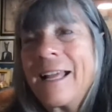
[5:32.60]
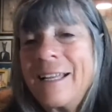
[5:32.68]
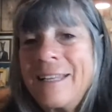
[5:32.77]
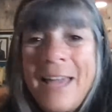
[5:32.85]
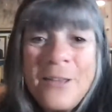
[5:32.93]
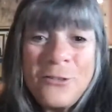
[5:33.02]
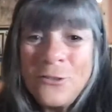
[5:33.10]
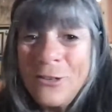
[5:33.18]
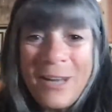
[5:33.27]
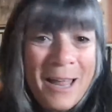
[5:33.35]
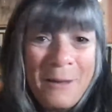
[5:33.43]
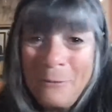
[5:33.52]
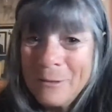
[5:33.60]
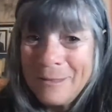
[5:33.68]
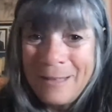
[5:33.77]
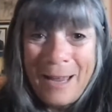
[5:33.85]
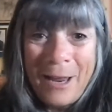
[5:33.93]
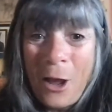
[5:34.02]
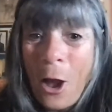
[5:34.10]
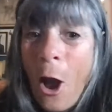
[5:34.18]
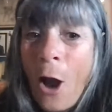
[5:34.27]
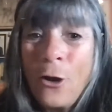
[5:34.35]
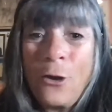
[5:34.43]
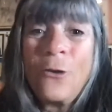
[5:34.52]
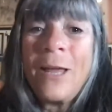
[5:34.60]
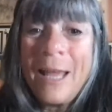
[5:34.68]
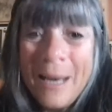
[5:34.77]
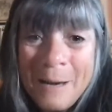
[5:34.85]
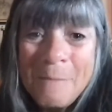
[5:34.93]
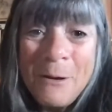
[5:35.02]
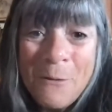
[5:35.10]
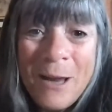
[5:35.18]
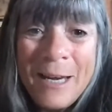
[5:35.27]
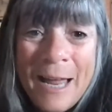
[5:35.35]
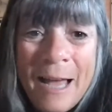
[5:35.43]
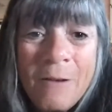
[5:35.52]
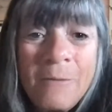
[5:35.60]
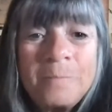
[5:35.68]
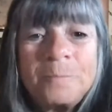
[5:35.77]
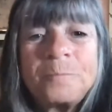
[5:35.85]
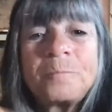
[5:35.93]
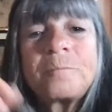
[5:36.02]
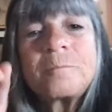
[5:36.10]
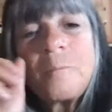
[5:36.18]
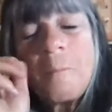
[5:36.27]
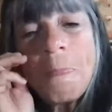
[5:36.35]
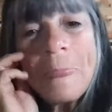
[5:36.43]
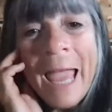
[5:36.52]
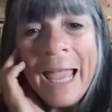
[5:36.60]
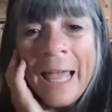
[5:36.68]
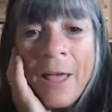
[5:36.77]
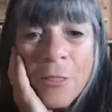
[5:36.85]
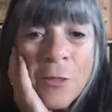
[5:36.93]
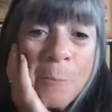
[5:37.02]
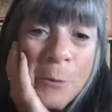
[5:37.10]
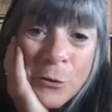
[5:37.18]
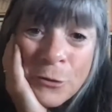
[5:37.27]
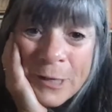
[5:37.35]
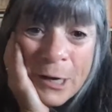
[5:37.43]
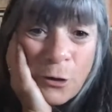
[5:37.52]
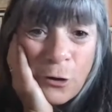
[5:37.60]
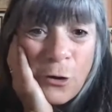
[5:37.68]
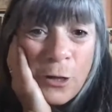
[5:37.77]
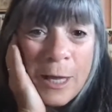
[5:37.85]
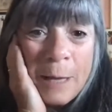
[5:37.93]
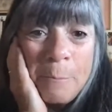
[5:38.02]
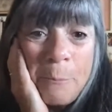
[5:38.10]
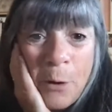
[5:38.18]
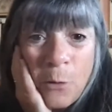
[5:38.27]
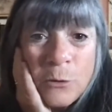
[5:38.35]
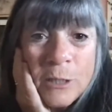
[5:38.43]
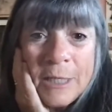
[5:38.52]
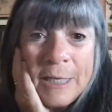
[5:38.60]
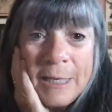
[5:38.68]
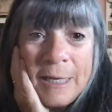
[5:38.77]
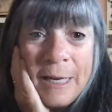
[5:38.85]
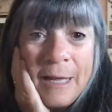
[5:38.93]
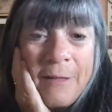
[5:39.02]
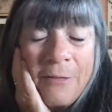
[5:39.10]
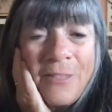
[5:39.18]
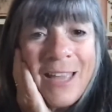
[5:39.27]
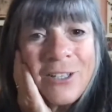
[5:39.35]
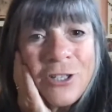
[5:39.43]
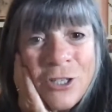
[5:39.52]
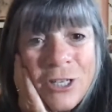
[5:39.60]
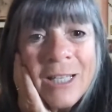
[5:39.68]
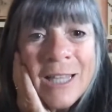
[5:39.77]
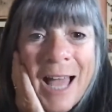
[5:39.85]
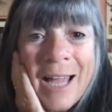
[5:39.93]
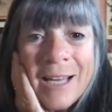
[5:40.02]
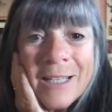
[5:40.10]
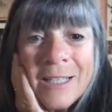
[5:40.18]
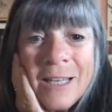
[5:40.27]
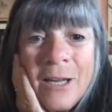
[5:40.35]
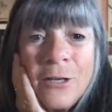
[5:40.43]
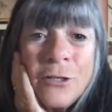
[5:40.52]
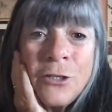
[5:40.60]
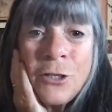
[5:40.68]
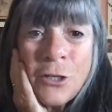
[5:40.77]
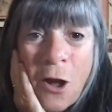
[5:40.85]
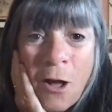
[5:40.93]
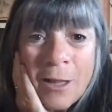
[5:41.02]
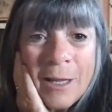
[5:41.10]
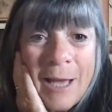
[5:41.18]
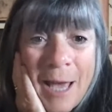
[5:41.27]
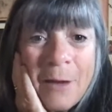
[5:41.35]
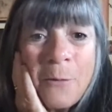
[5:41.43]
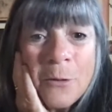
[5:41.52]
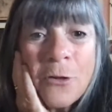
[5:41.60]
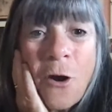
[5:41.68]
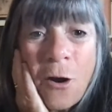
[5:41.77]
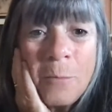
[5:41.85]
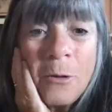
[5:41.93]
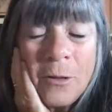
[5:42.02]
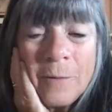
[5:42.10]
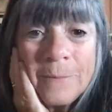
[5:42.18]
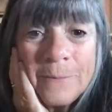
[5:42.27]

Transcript: yesterday was like, are you kidding me right now? The birthday girl had posted that she liked chocolate cake with caramel.